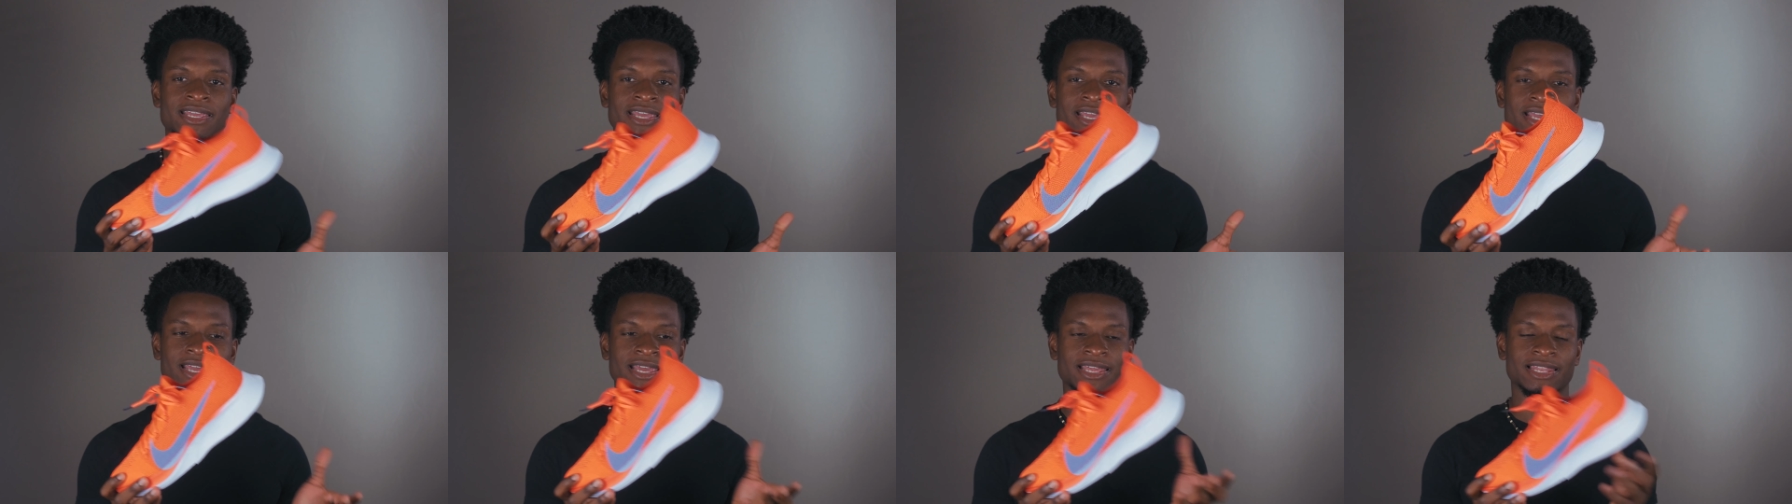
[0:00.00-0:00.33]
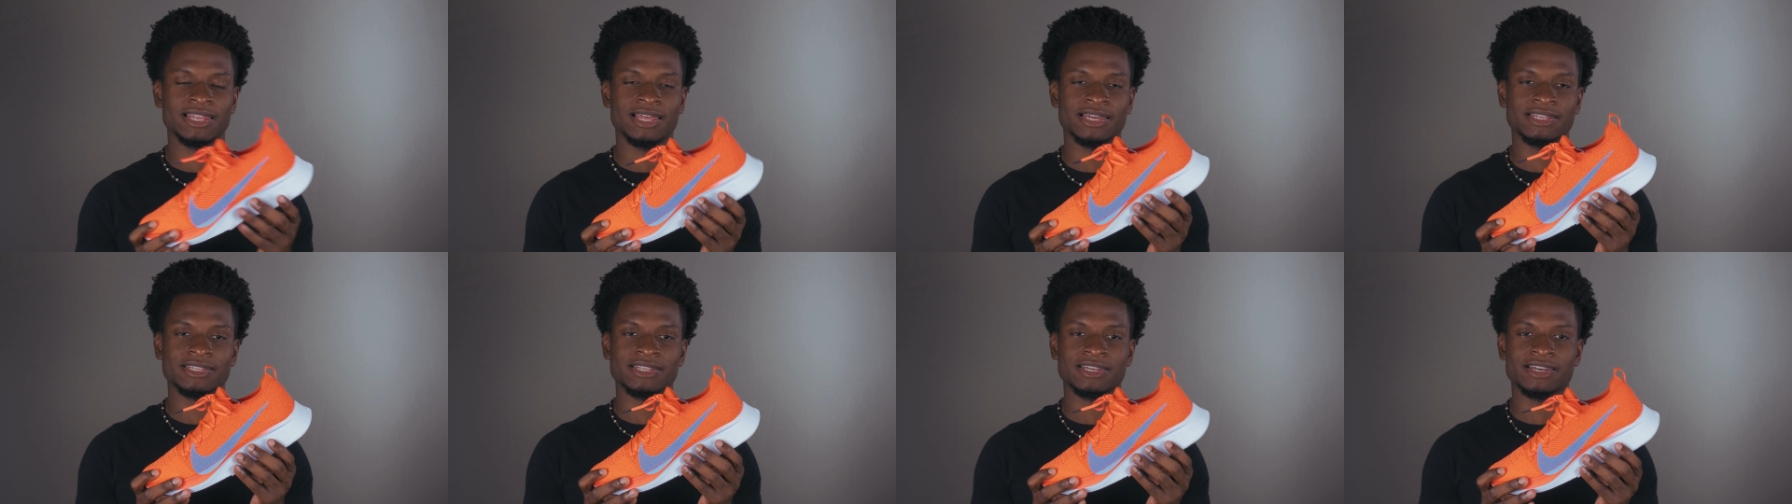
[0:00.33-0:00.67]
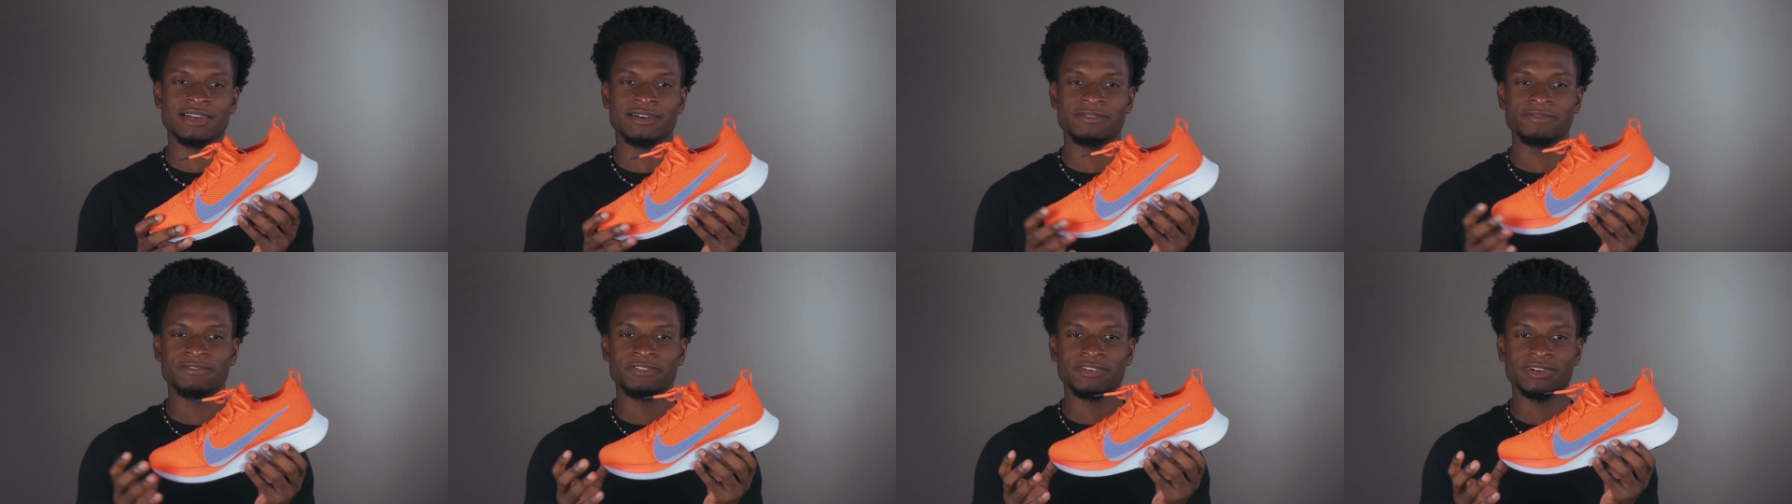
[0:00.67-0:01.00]
And like the
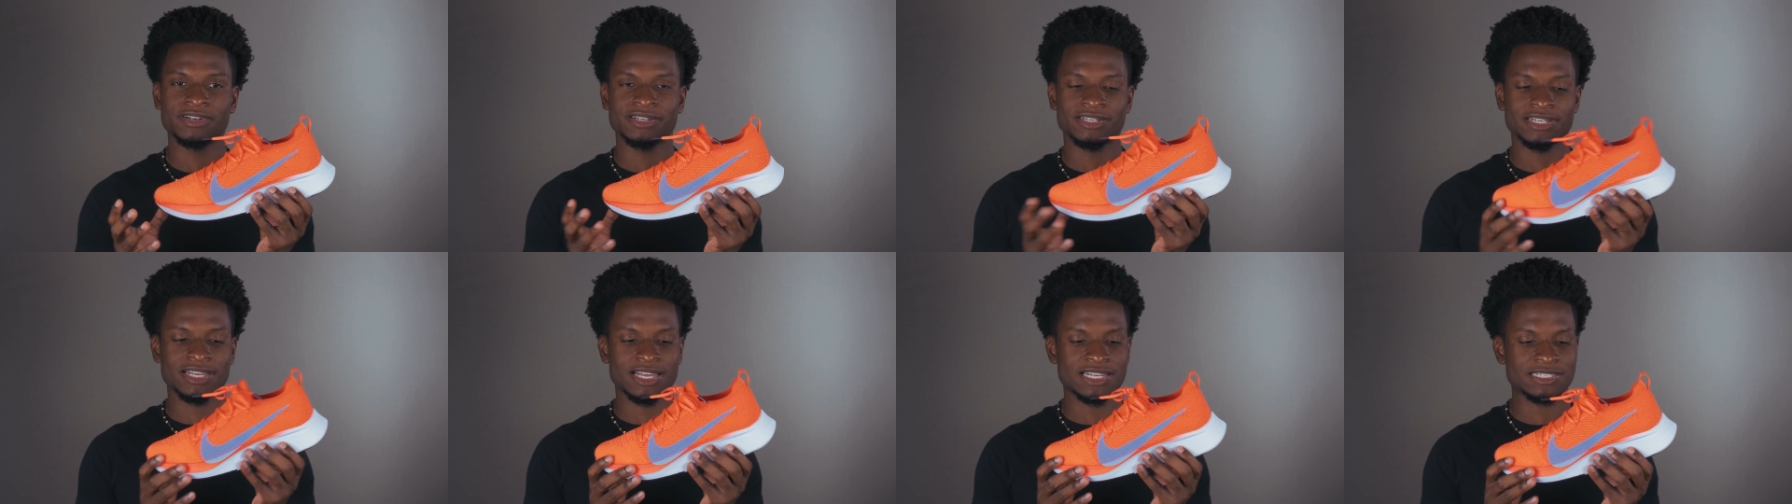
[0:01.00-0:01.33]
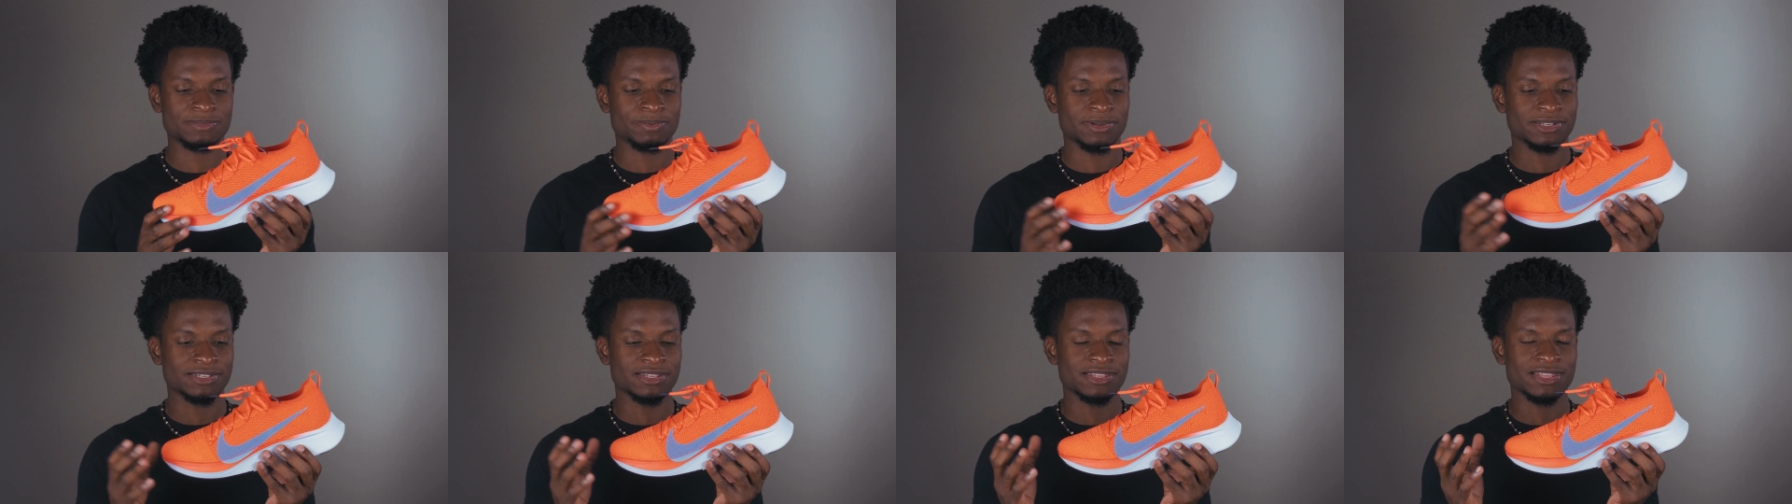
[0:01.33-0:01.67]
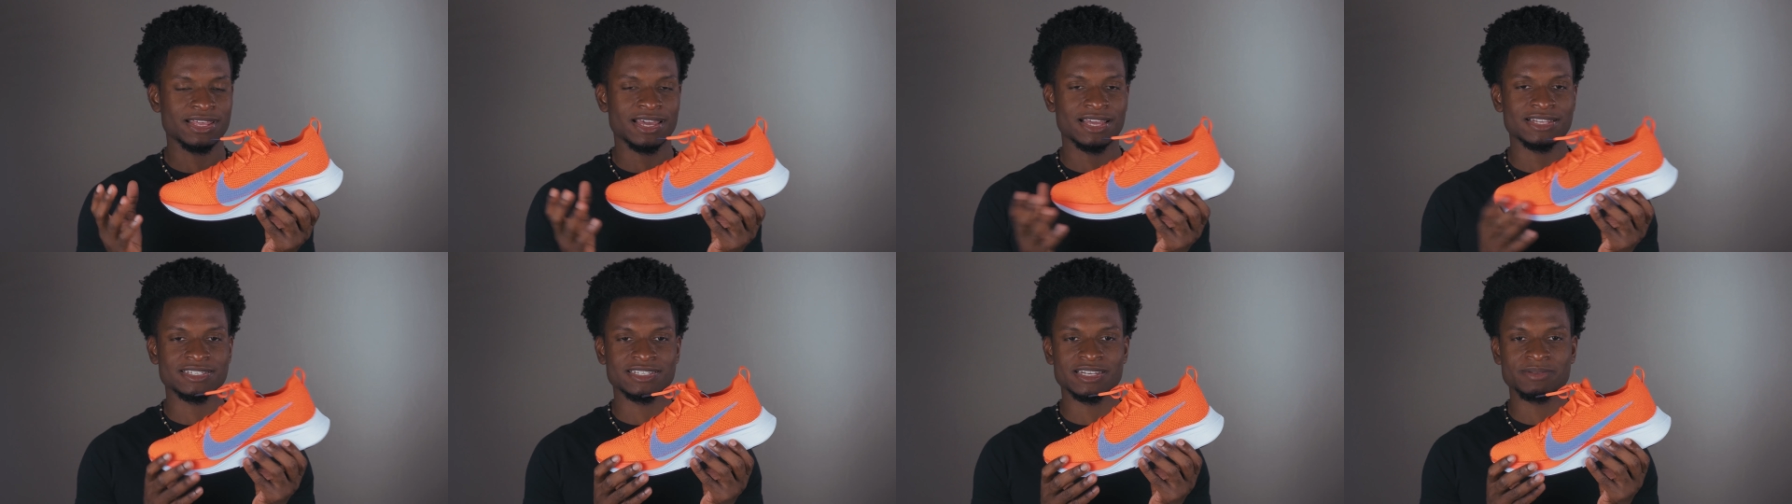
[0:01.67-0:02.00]
comfort aspect of
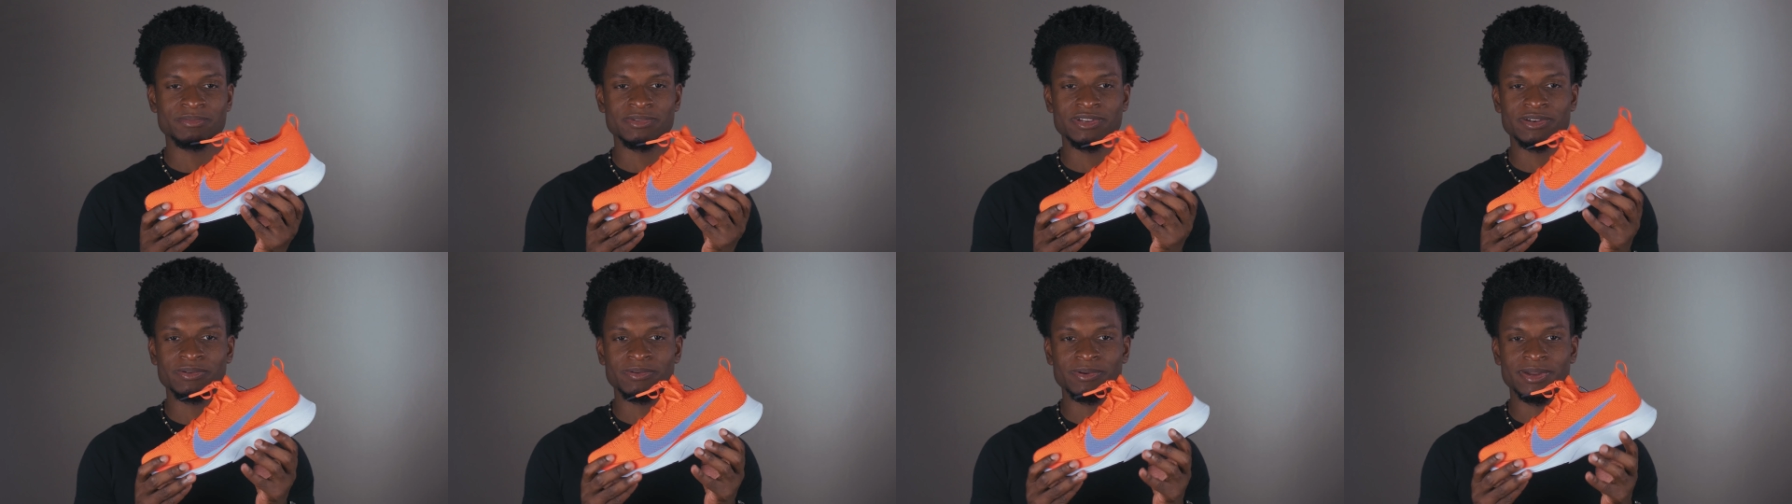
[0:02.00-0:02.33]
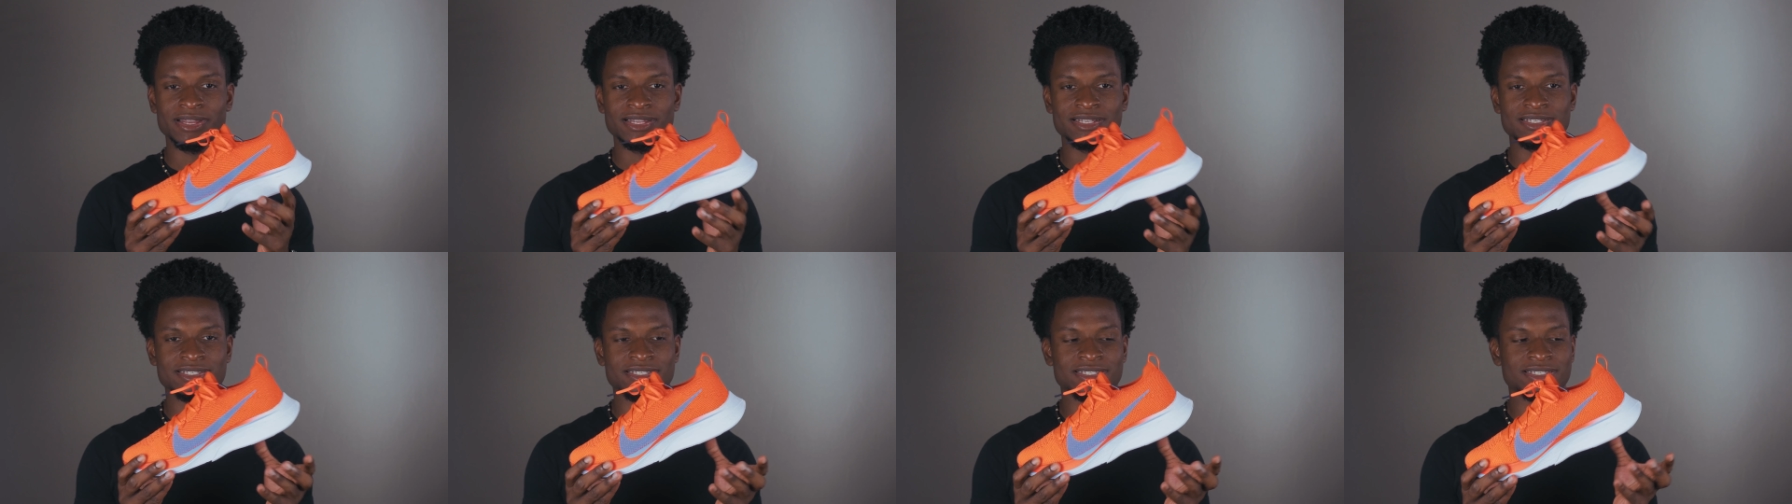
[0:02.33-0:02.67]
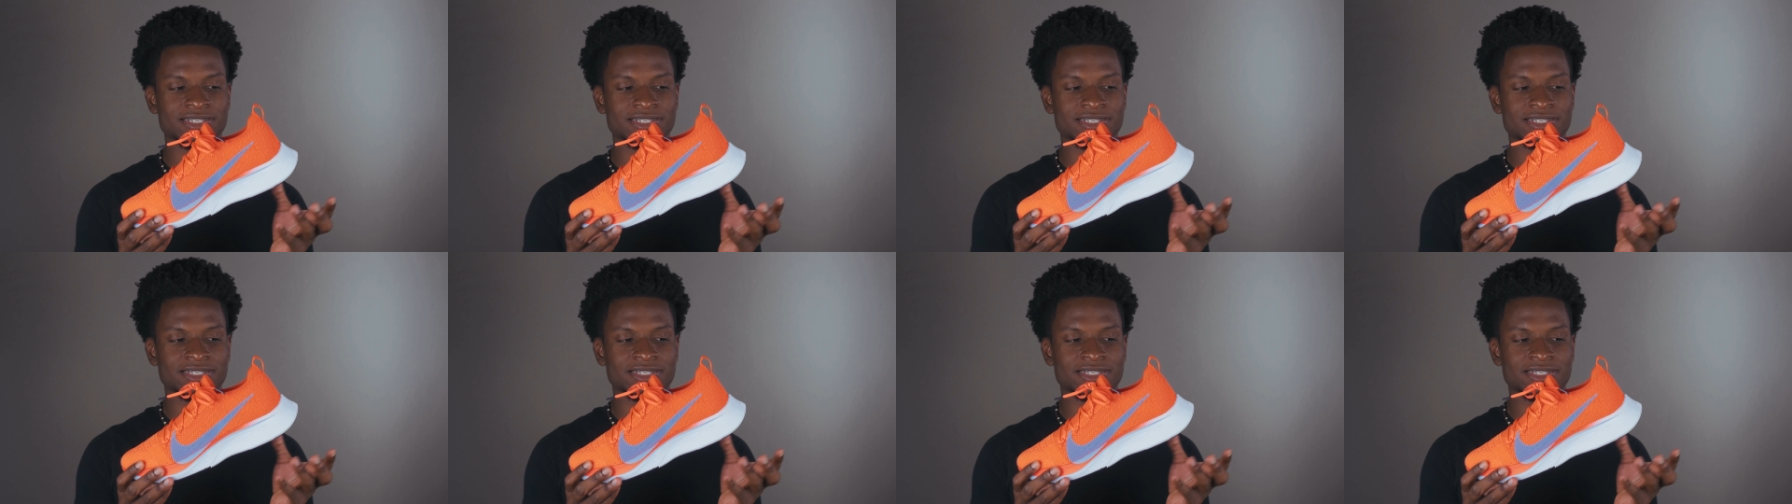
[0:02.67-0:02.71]
that is going to be great,